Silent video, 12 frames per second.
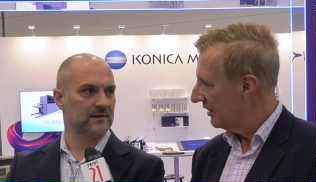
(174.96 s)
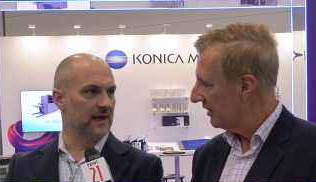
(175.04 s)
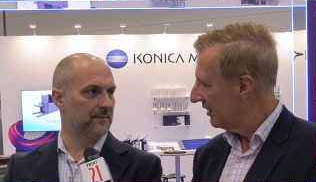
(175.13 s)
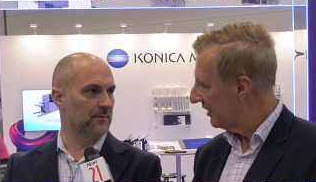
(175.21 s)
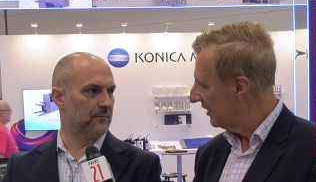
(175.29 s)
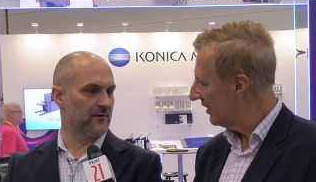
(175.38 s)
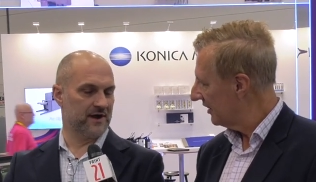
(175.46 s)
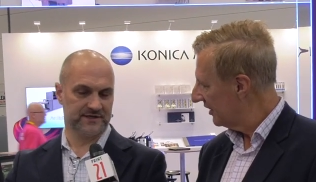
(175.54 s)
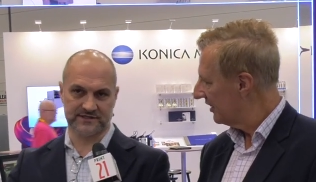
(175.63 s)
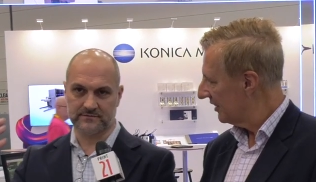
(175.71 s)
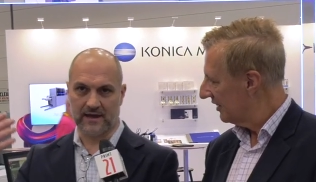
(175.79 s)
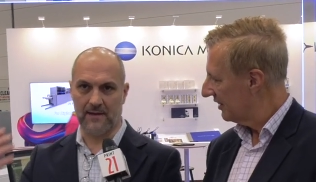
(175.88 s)
Speaker 1: label
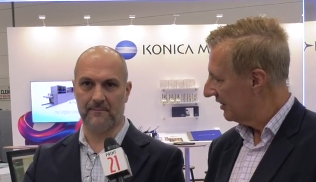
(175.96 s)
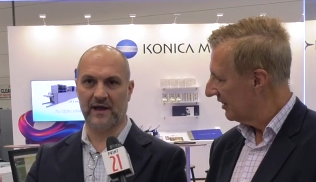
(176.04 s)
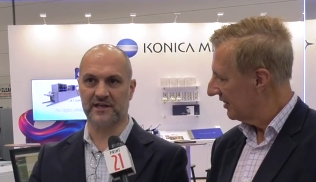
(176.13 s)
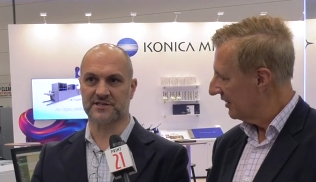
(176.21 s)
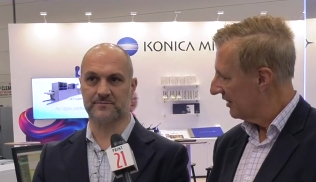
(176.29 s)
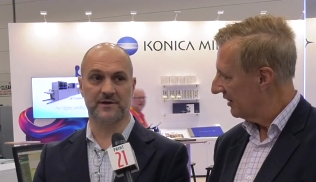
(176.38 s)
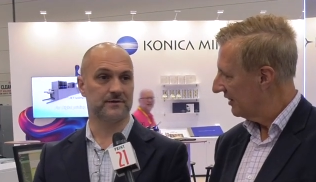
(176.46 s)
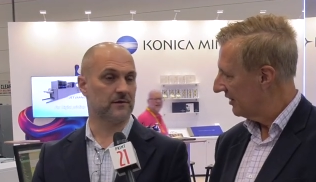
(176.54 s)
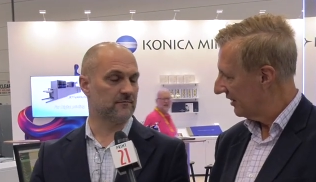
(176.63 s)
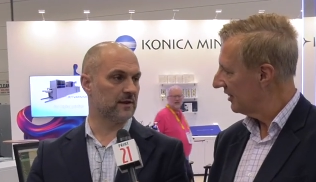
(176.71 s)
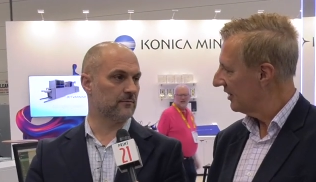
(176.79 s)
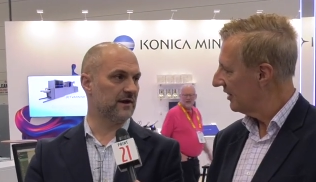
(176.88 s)
press, embellishment,
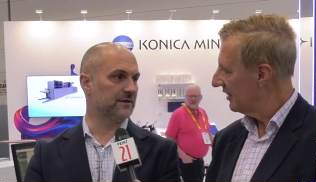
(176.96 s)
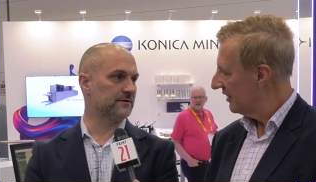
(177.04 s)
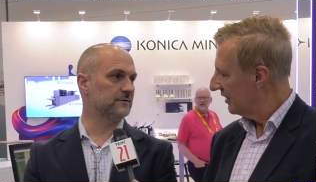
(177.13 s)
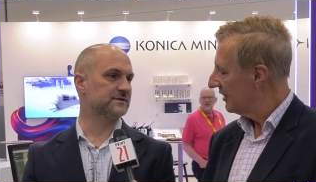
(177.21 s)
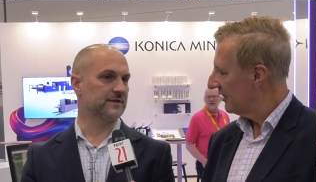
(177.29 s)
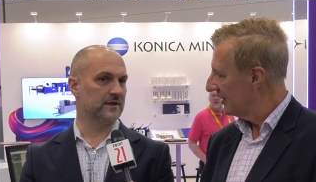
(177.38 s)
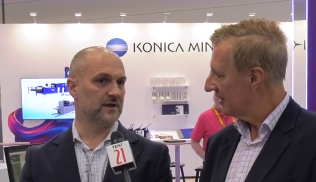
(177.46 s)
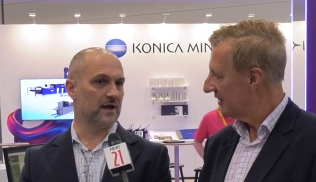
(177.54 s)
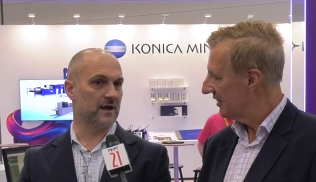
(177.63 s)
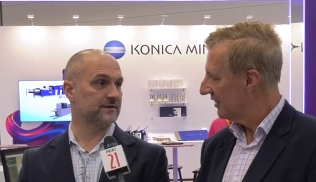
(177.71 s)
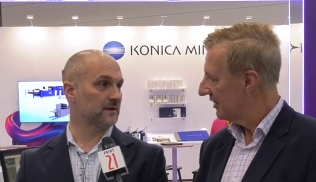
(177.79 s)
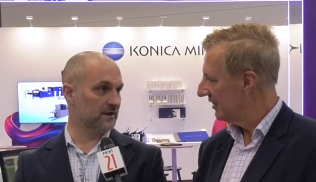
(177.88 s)
right the way through to the
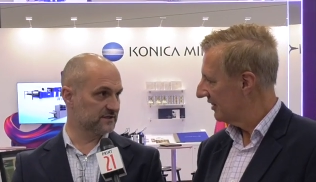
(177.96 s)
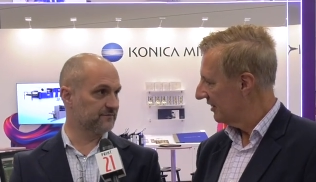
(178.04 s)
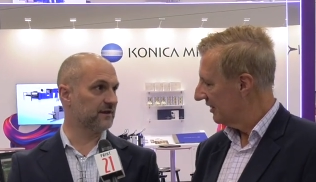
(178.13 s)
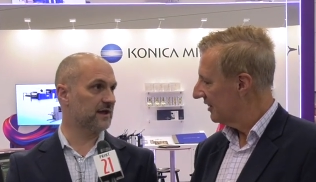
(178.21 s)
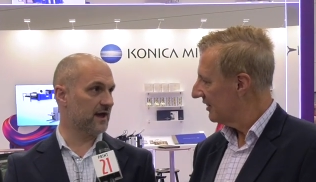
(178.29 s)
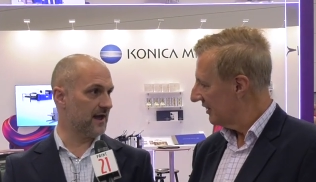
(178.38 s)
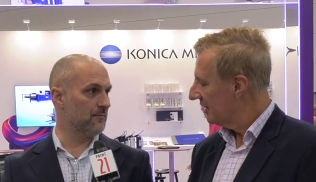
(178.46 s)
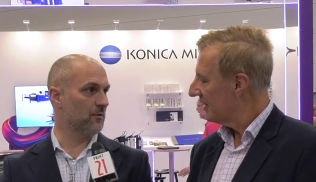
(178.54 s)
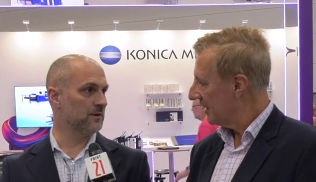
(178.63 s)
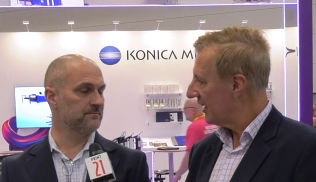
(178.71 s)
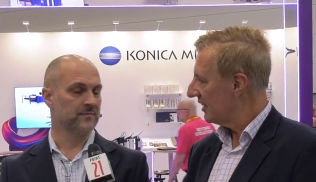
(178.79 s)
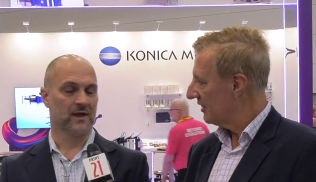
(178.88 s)
uh, the likes of the
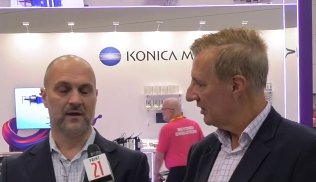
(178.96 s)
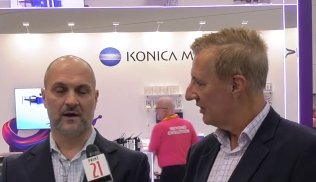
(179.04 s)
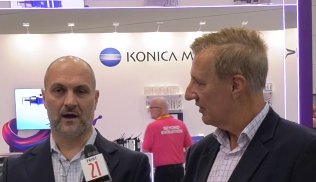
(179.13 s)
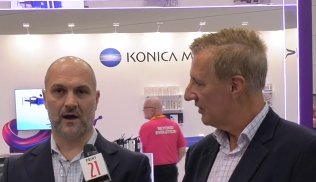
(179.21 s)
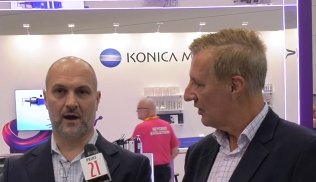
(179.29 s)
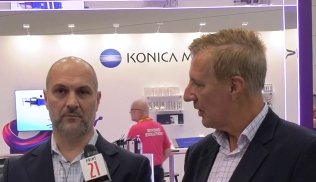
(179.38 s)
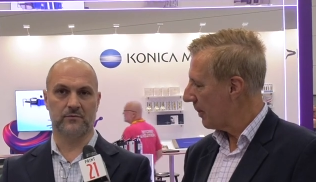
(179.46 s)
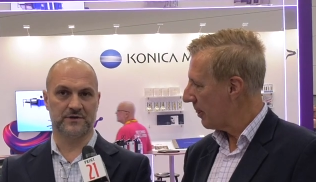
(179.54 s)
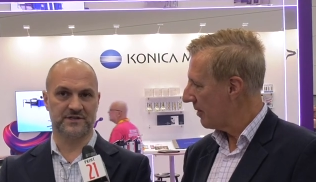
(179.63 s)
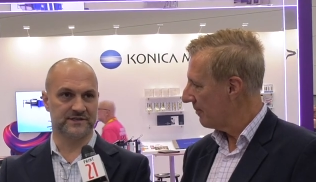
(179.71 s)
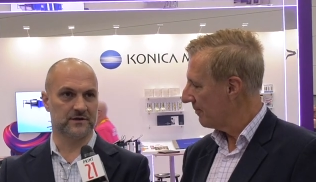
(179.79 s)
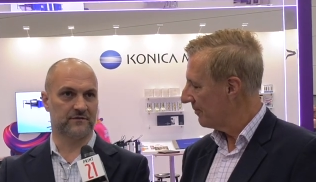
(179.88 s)
KM1, um, which
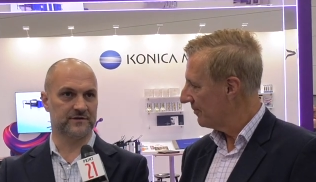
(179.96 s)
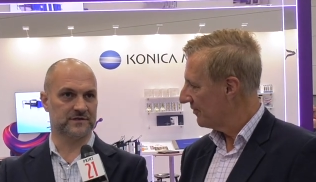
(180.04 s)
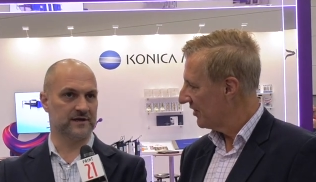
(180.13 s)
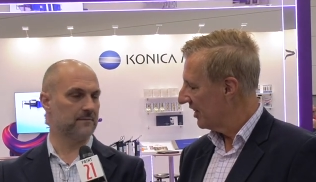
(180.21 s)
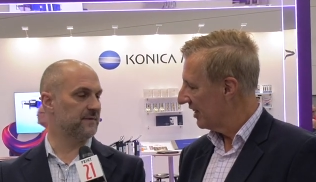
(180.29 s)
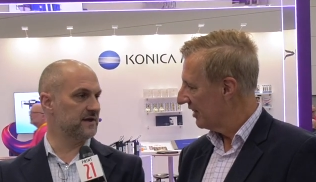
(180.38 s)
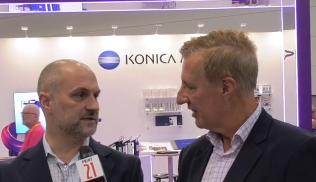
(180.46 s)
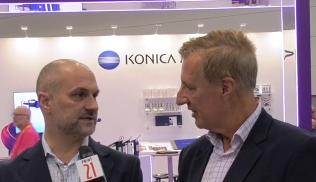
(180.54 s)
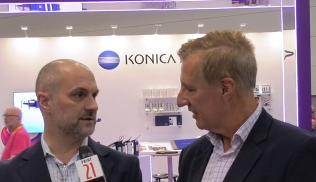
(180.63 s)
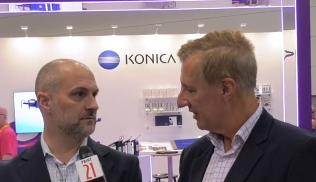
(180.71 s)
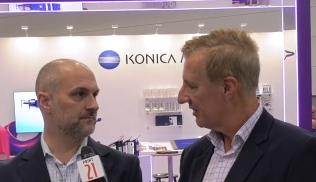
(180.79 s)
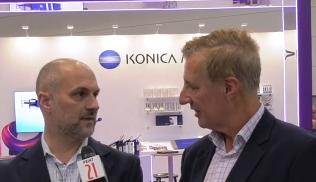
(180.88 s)
is obviously a
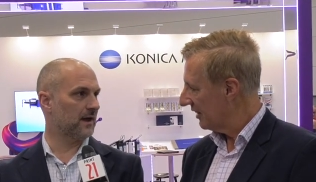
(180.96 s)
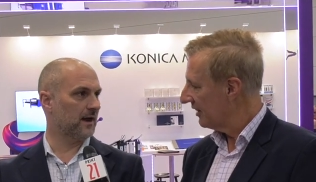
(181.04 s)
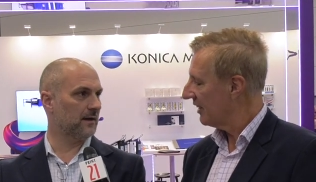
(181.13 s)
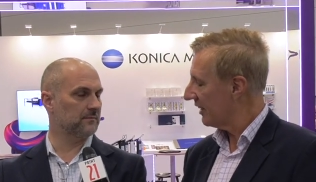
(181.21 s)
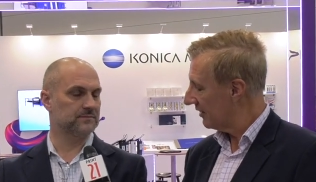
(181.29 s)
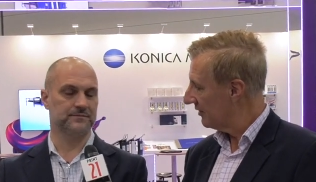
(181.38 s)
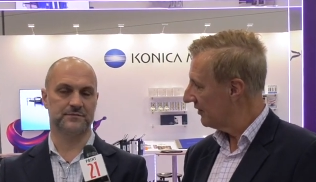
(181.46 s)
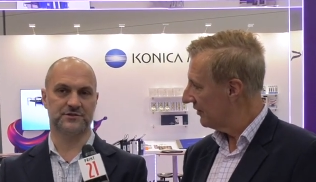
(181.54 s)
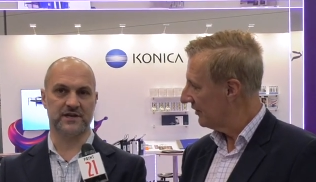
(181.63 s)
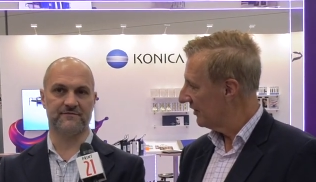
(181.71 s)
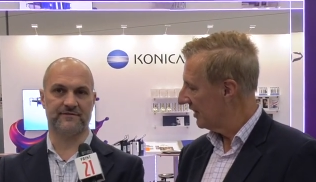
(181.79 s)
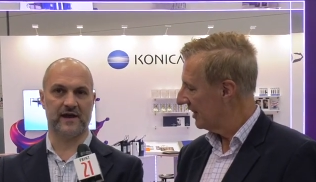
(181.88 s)
B2 um,
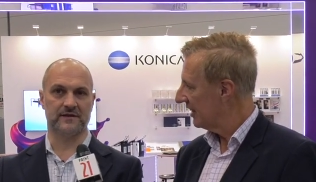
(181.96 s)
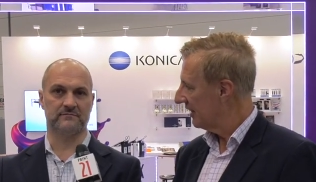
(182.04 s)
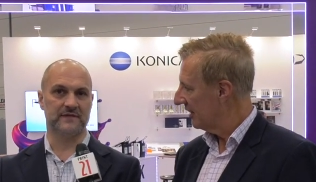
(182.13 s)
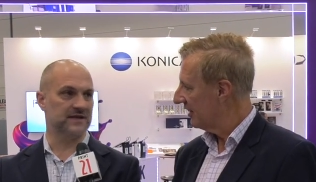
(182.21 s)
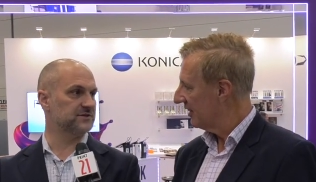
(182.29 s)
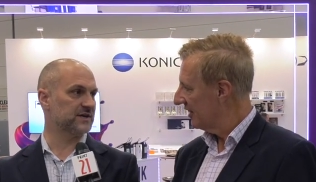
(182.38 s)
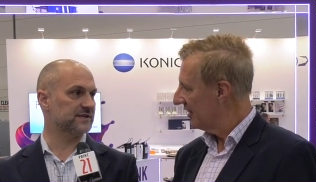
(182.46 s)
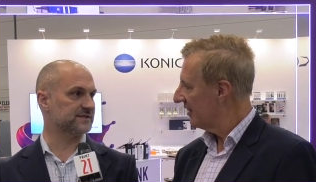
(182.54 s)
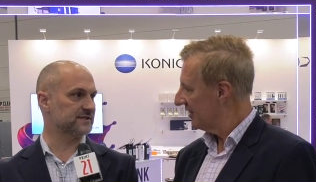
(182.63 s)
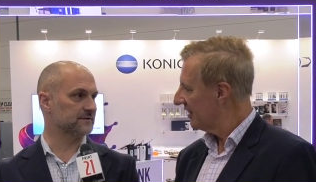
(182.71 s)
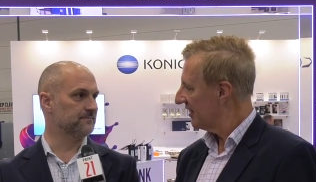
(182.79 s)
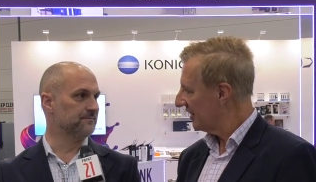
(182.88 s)
sheet fed inkjet
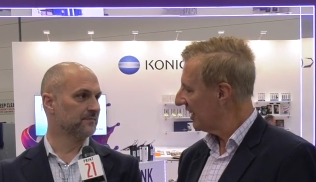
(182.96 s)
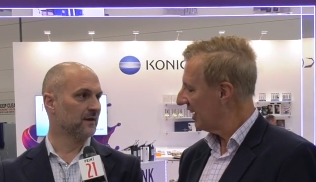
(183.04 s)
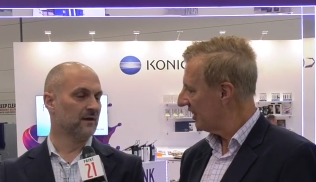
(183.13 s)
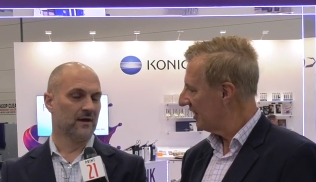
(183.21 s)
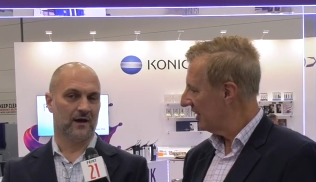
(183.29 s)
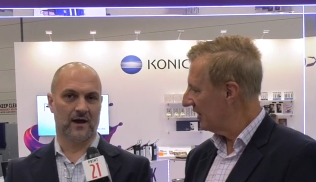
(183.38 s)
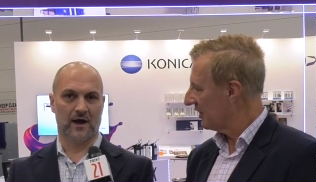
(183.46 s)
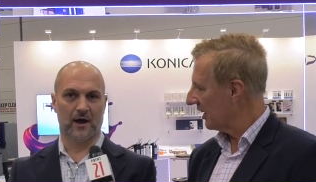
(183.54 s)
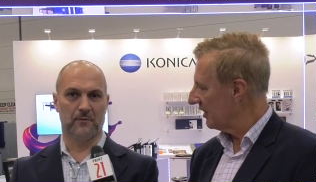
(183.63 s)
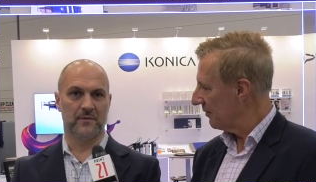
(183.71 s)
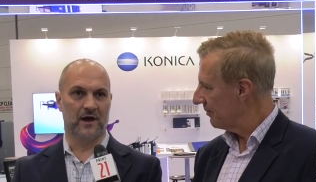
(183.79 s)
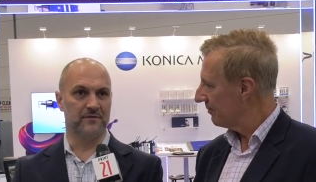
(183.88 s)
system. Okay.
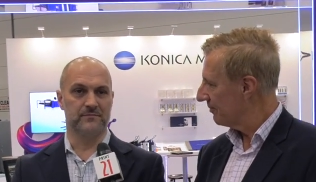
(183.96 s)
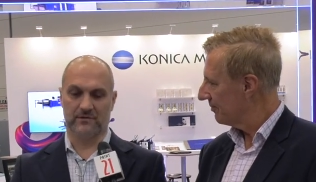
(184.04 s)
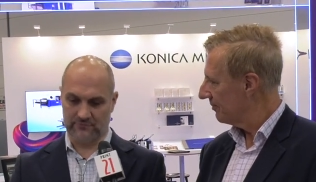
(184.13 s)
Um, and